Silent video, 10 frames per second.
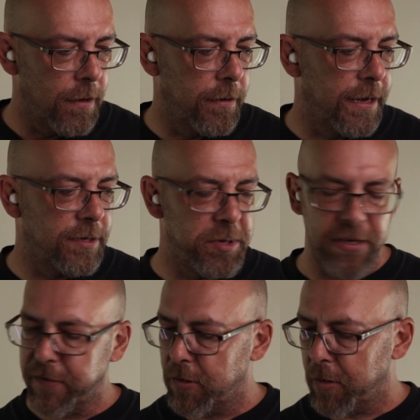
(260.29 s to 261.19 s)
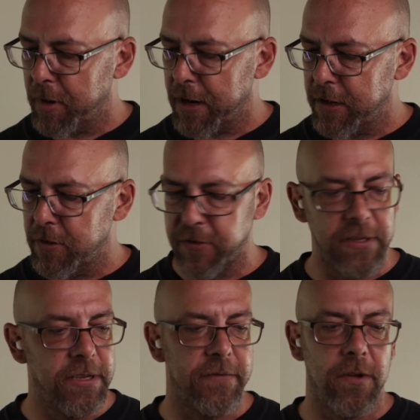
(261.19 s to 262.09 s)
Next piece of equipment I use
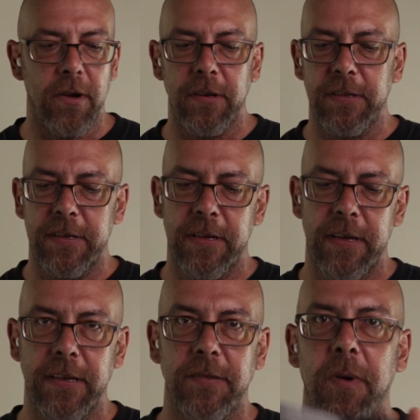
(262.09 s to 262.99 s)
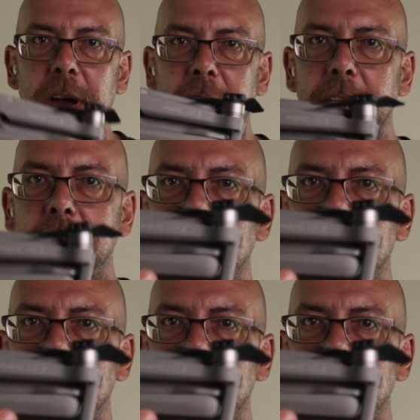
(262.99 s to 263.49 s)
in these vlogs is my